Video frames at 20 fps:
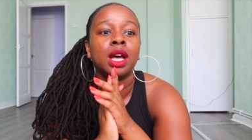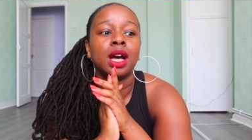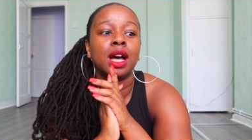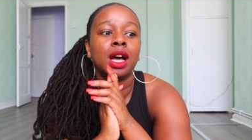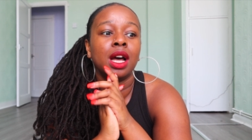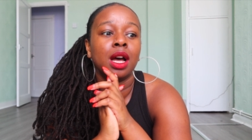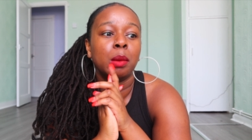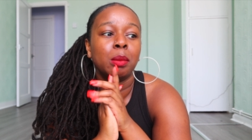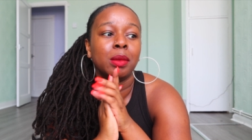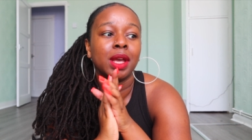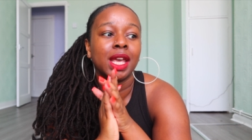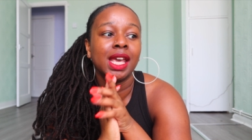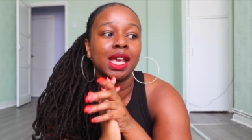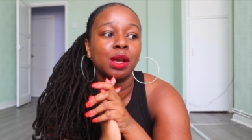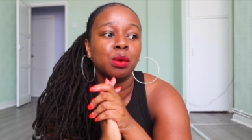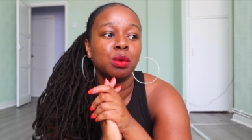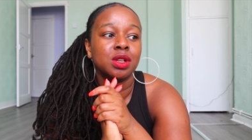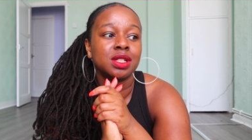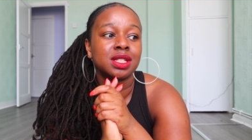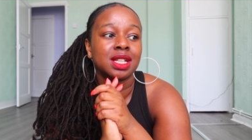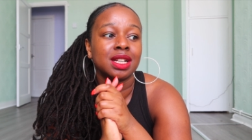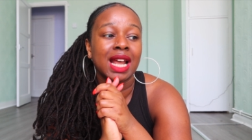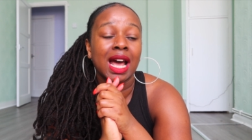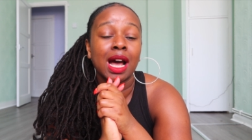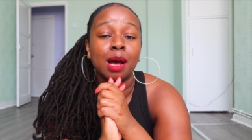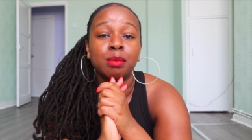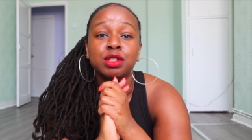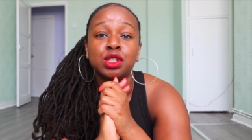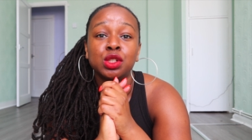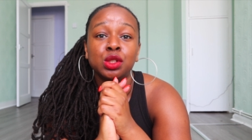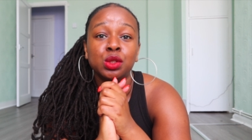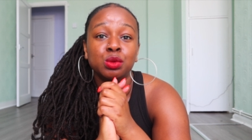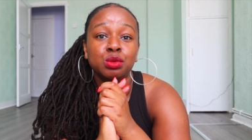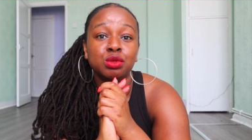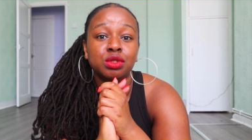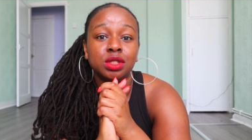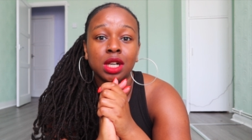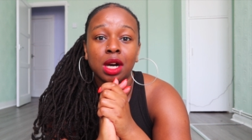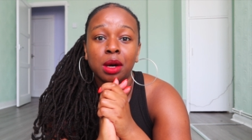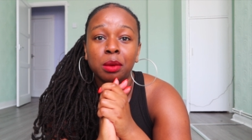Um, it was an
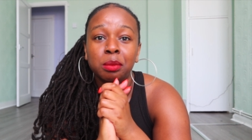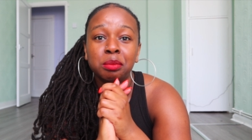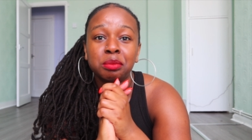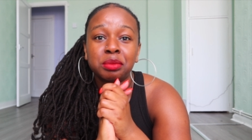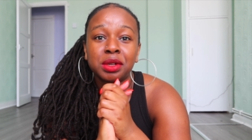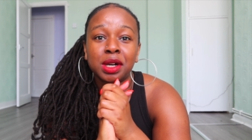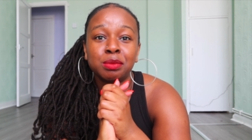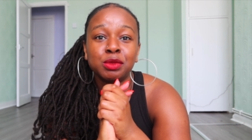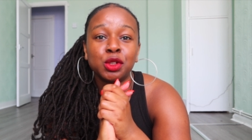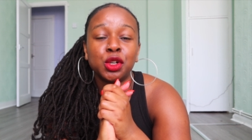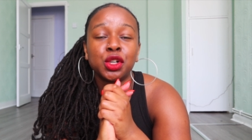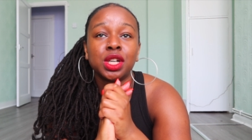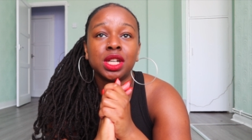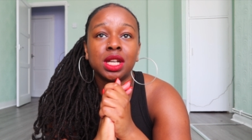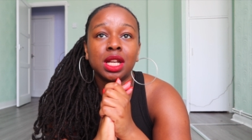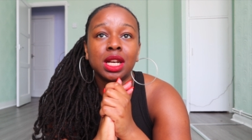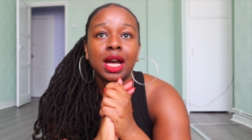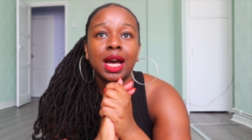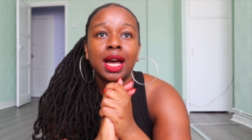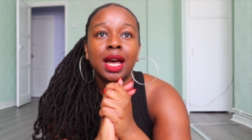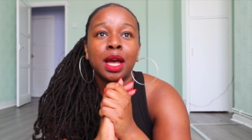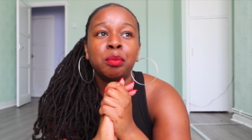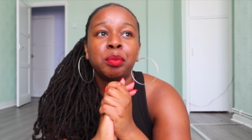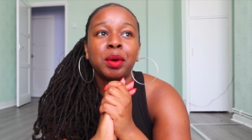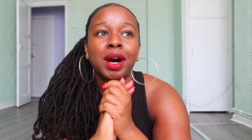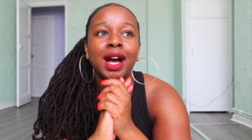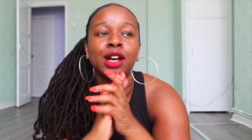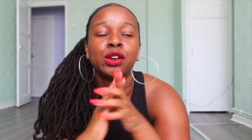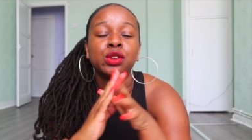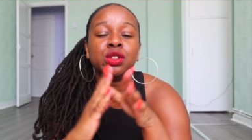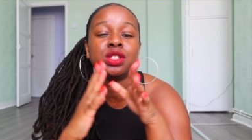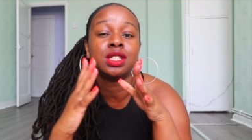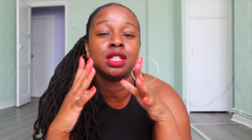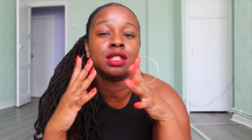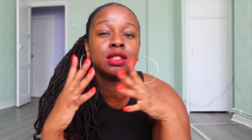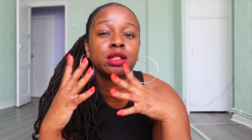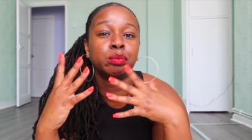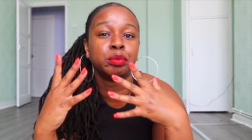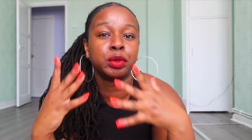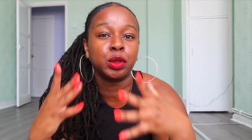absolute dump, I'm not gonna lie, but I could see
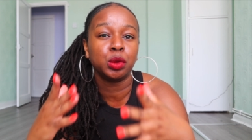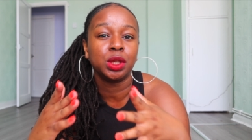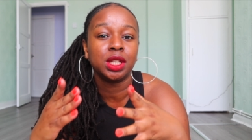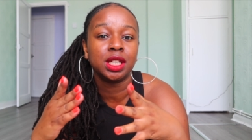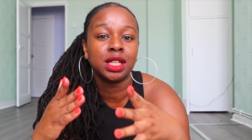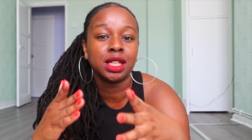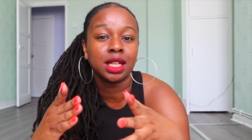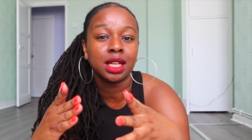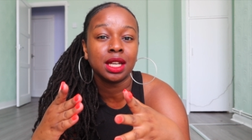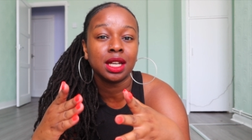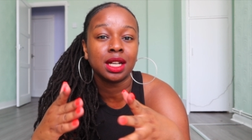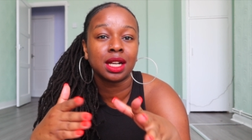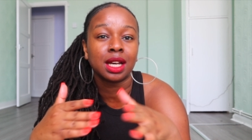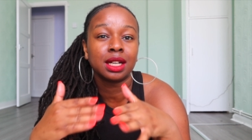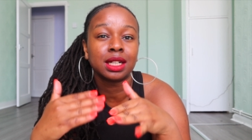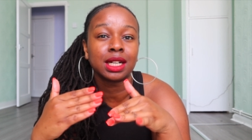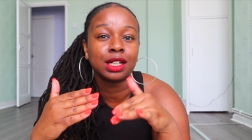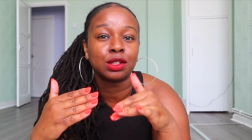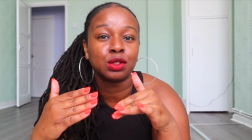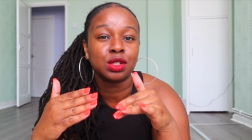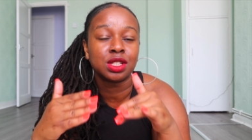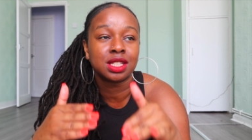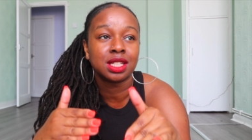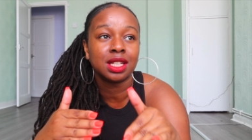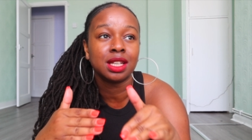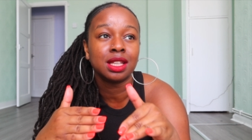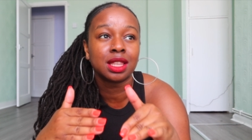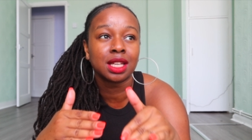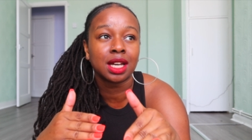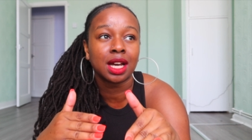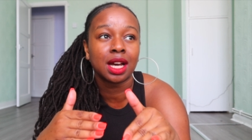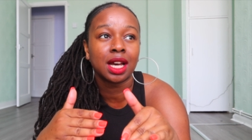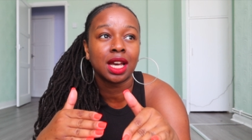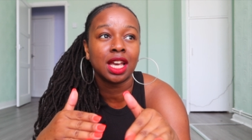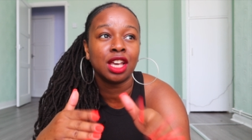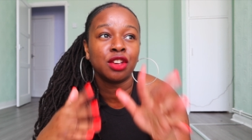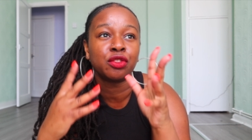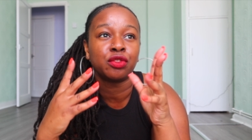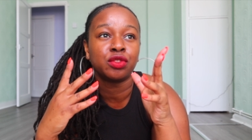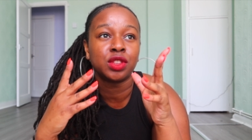the beauty in it. Like I could see
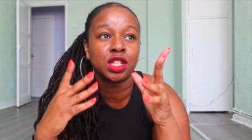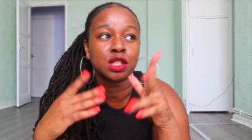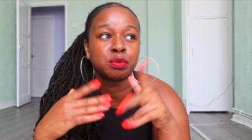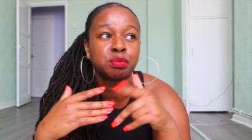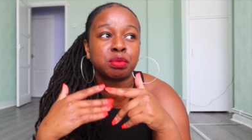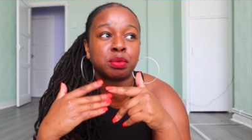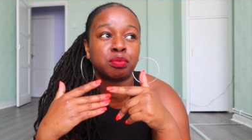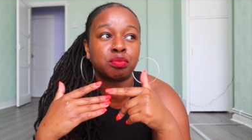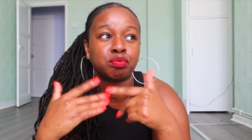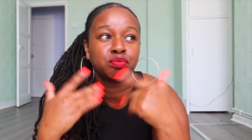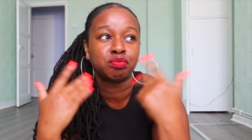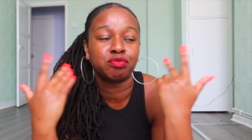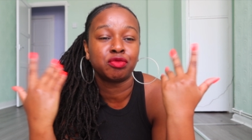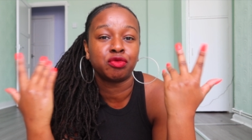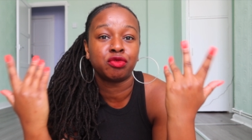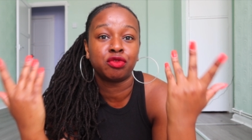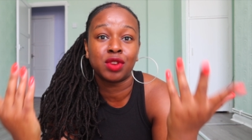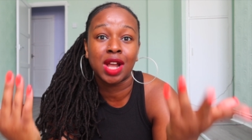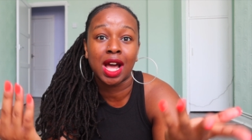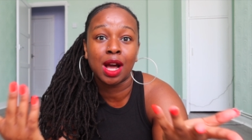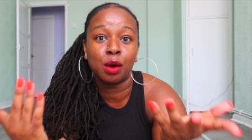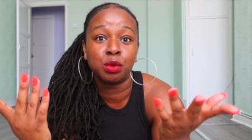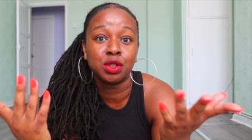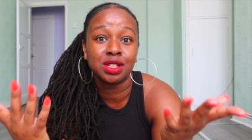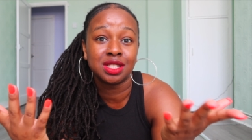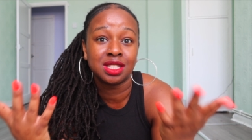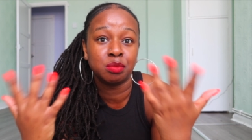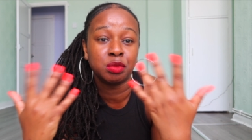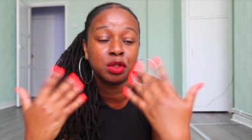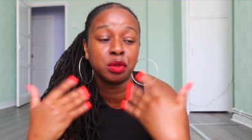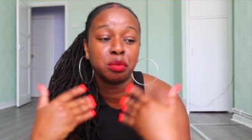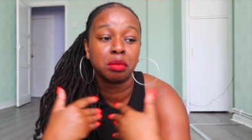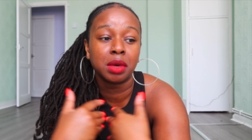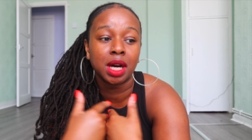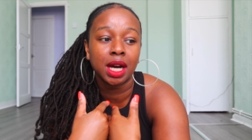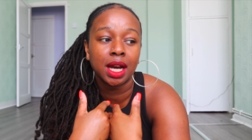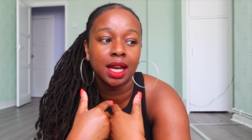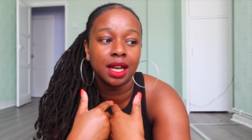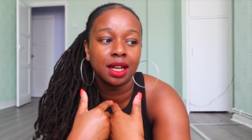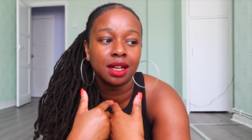that if this flat was to be
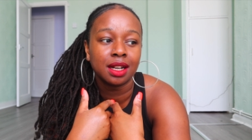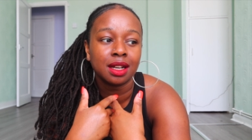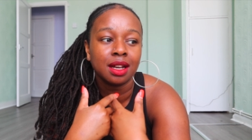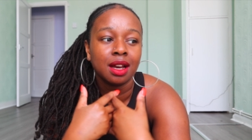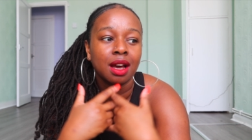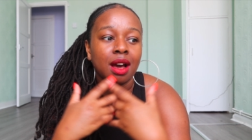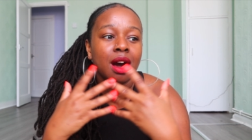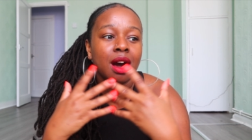mine,